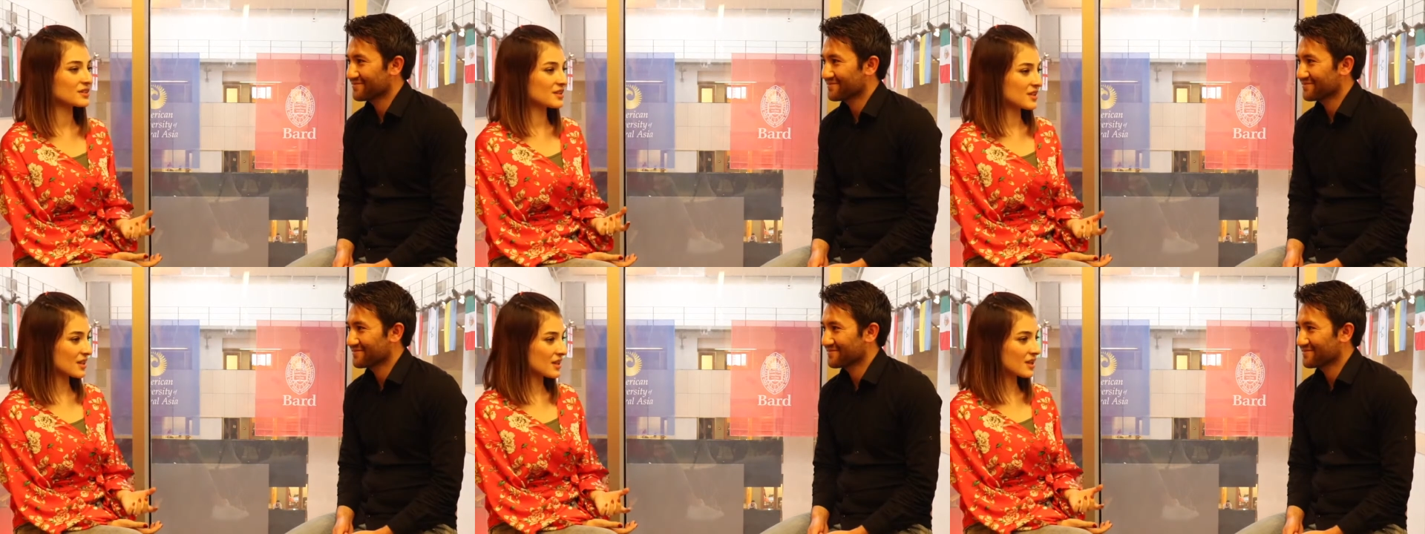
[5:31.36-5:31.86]

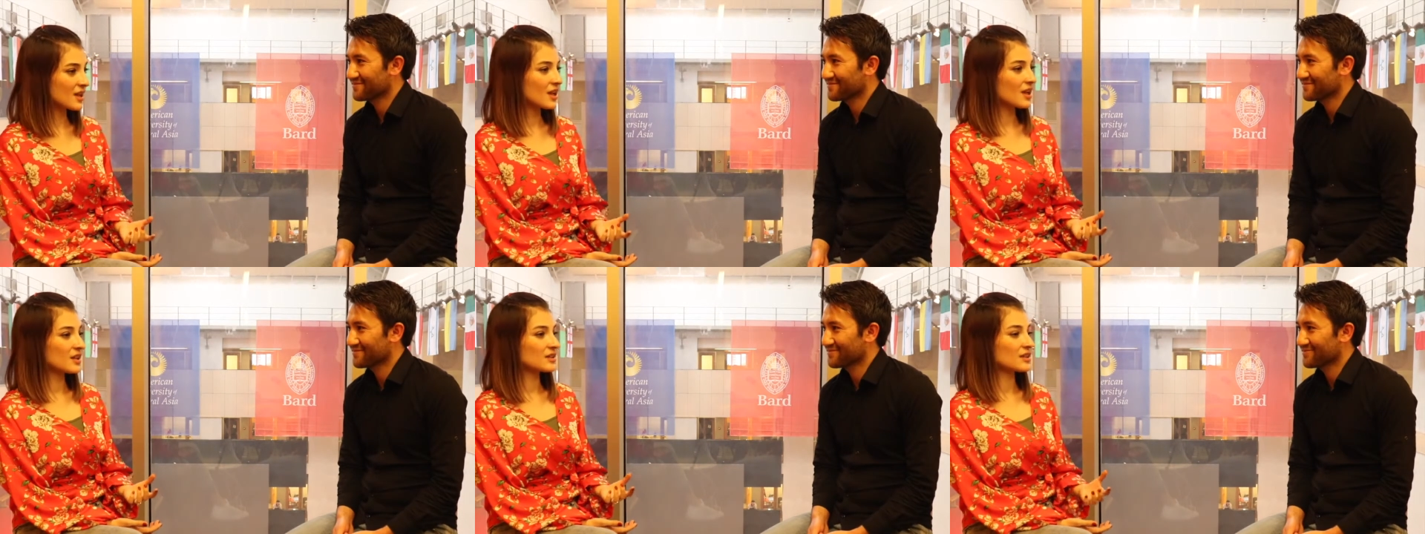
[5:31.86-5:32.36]
Speaker 1: thing
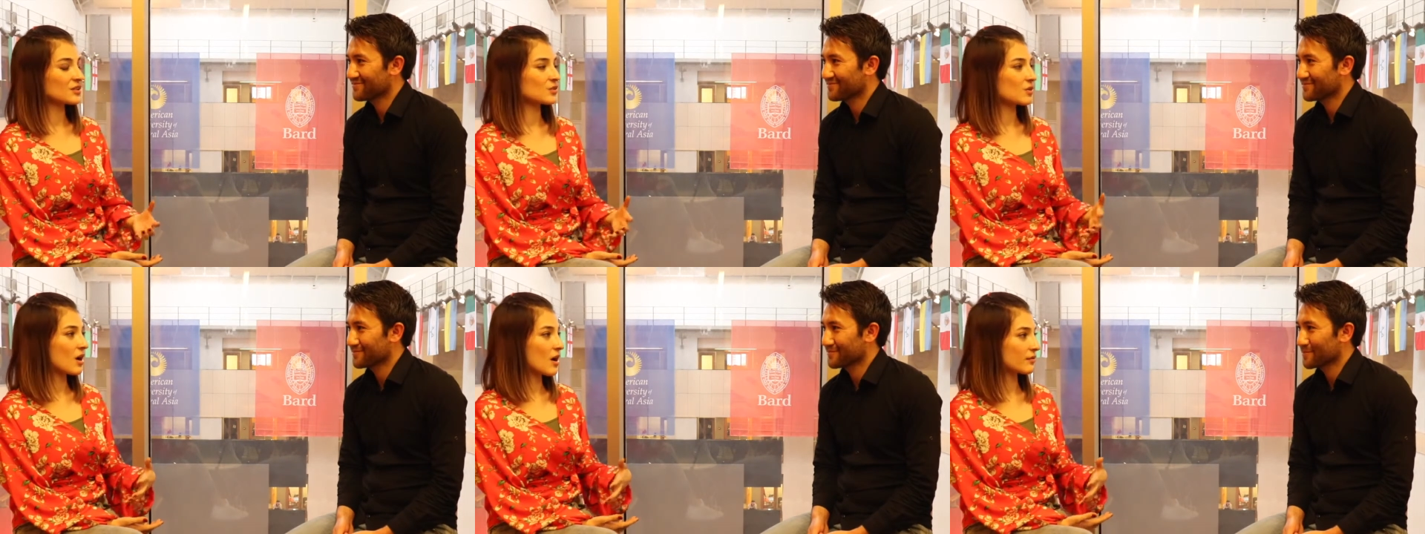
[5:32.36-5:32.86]
that you
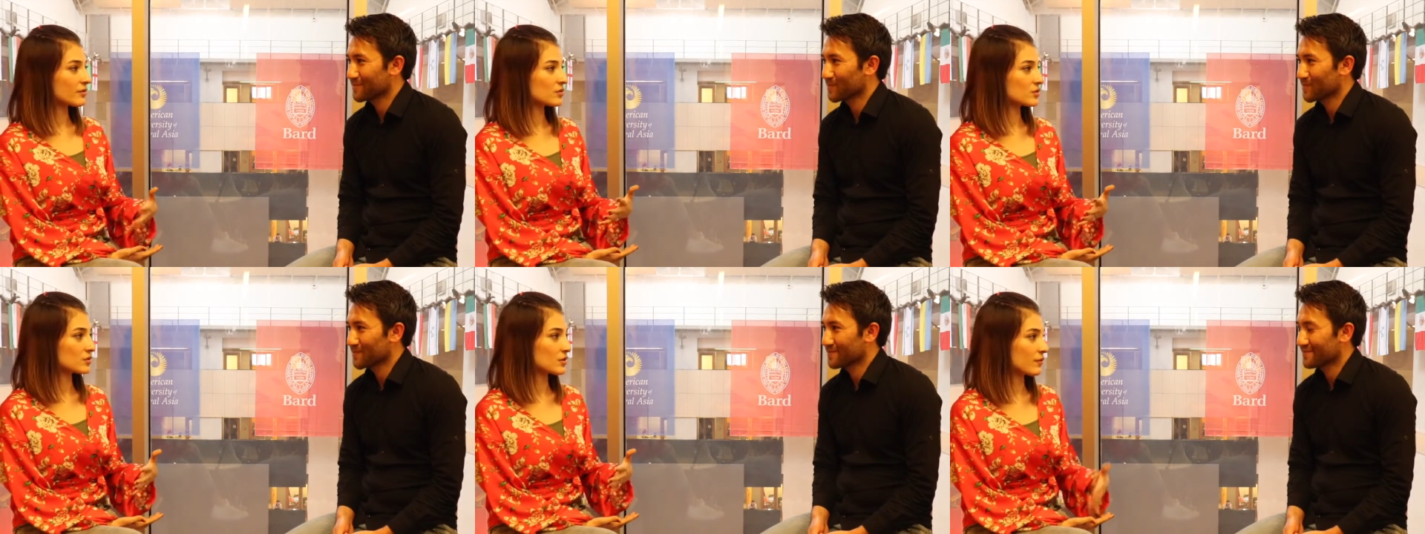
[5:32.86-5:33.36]
have to
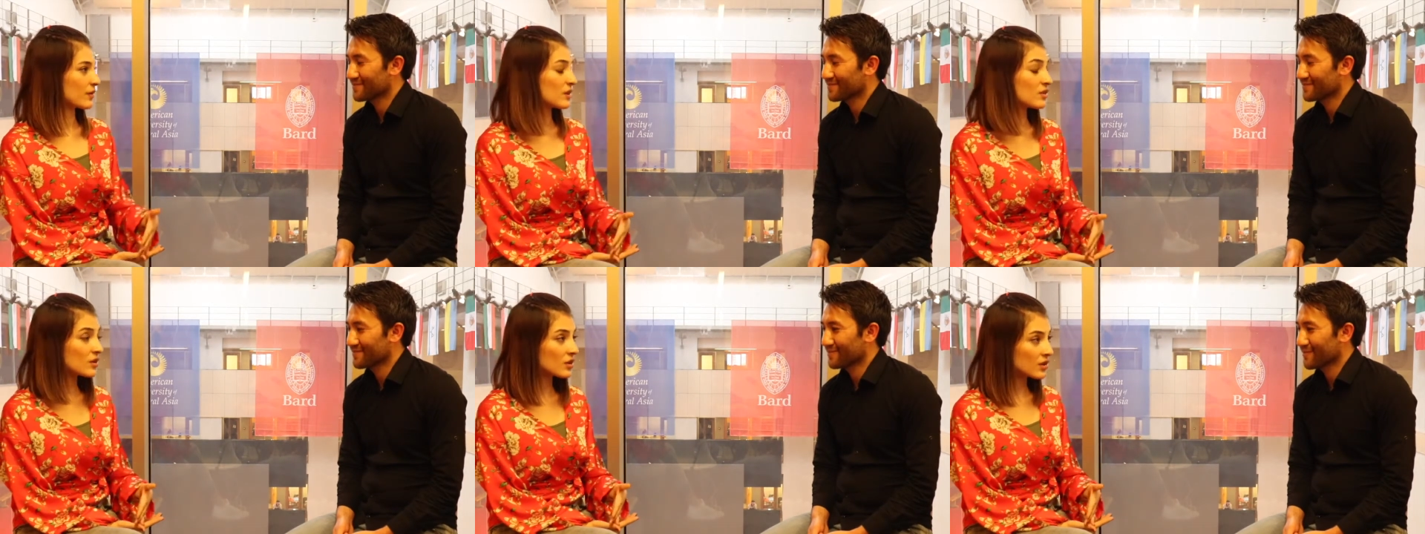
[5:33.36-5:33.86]
defend
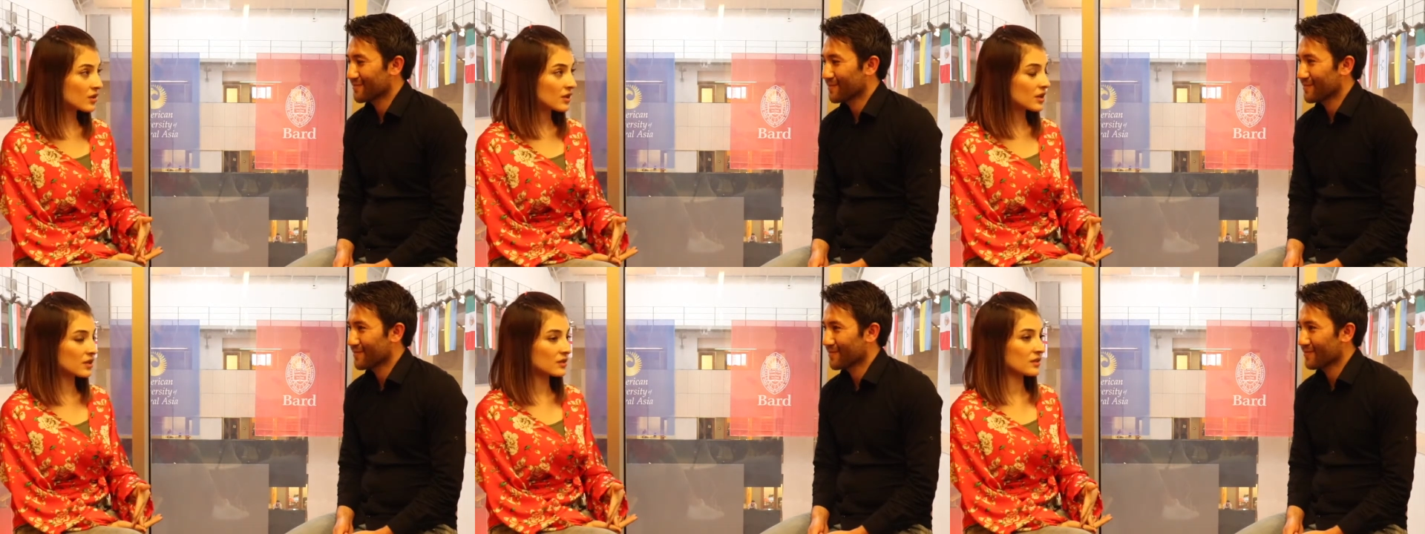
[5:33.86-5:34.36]
on
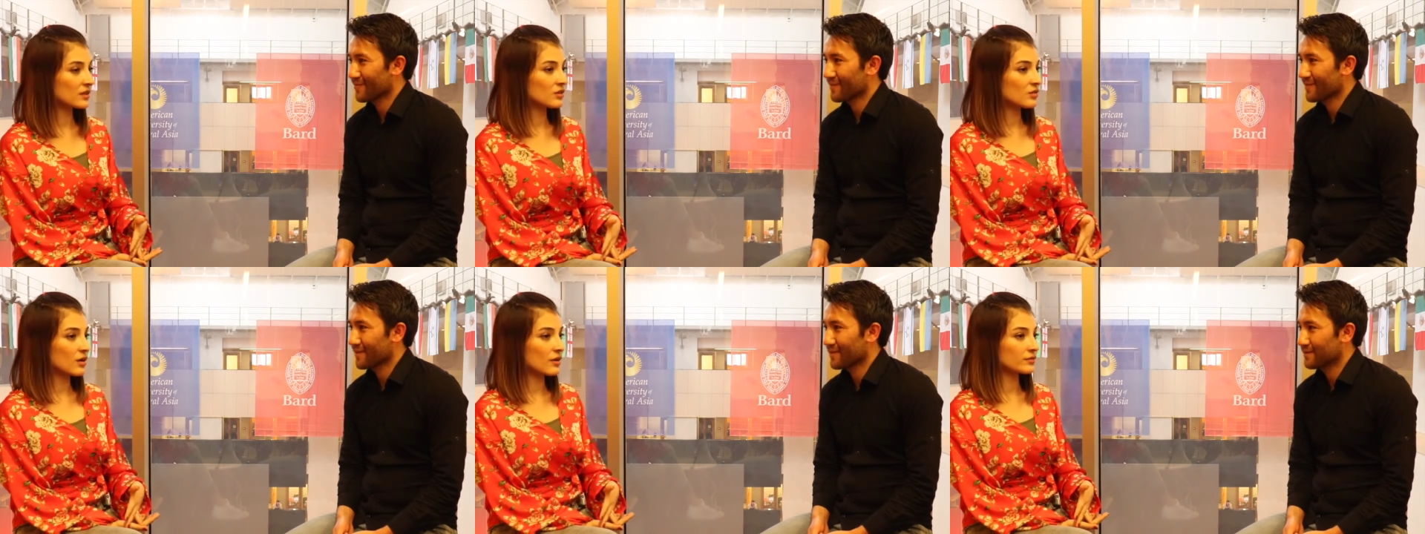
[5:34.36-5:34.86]
and then you
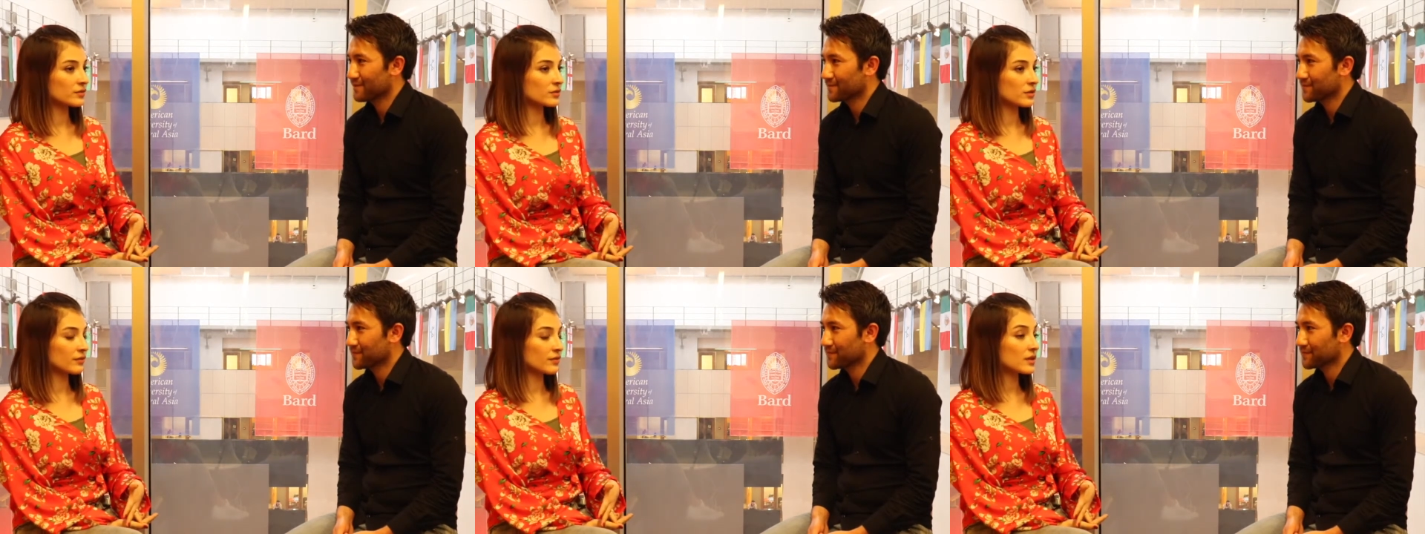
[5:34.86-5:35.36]
have to
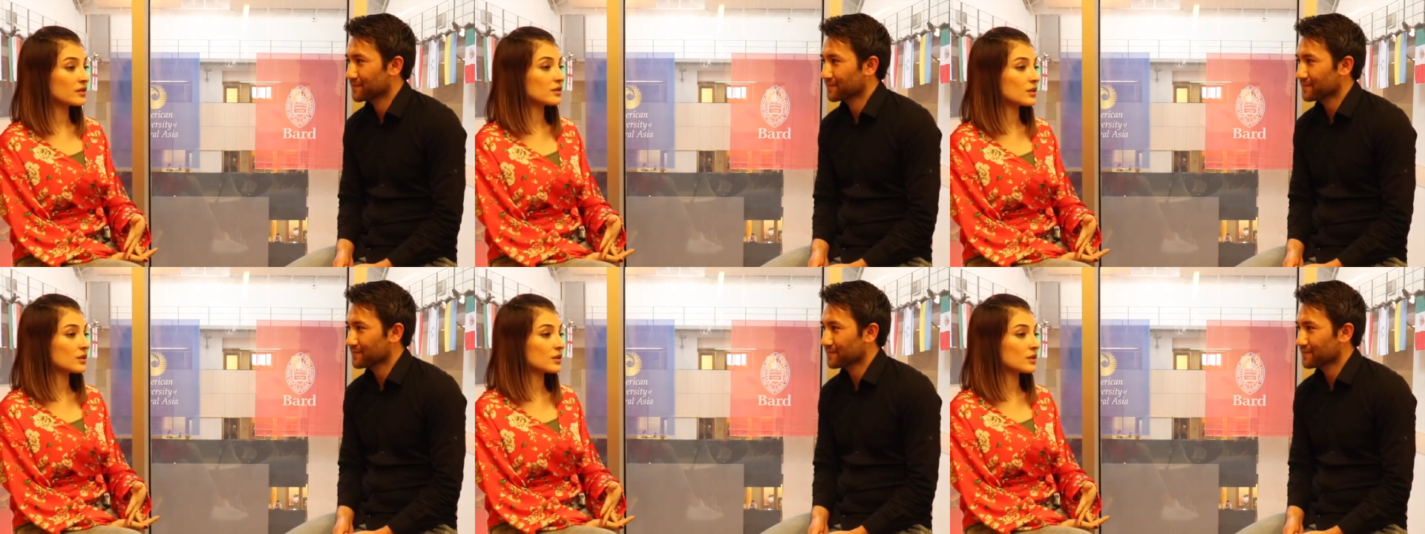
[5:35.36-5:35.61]
defend the